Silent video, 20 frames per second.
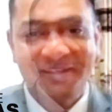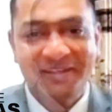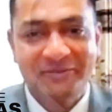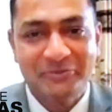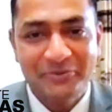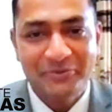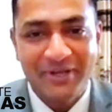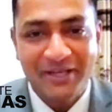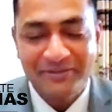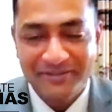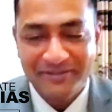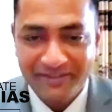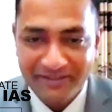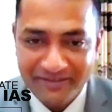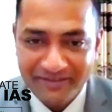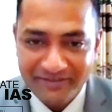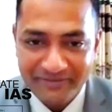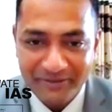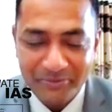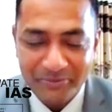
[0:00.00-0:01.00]
So Nasik
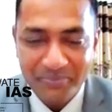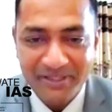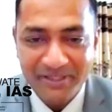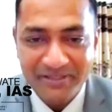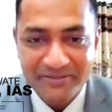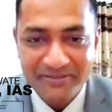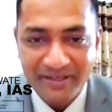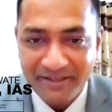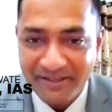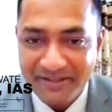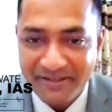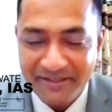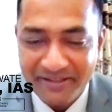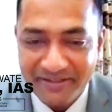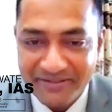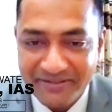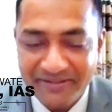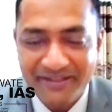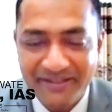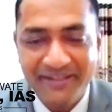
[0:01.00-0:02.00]
is a bit second
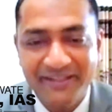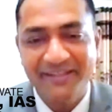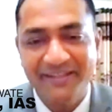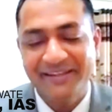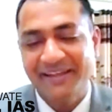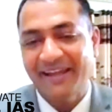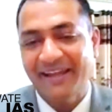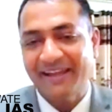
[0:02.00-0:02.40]
tier city,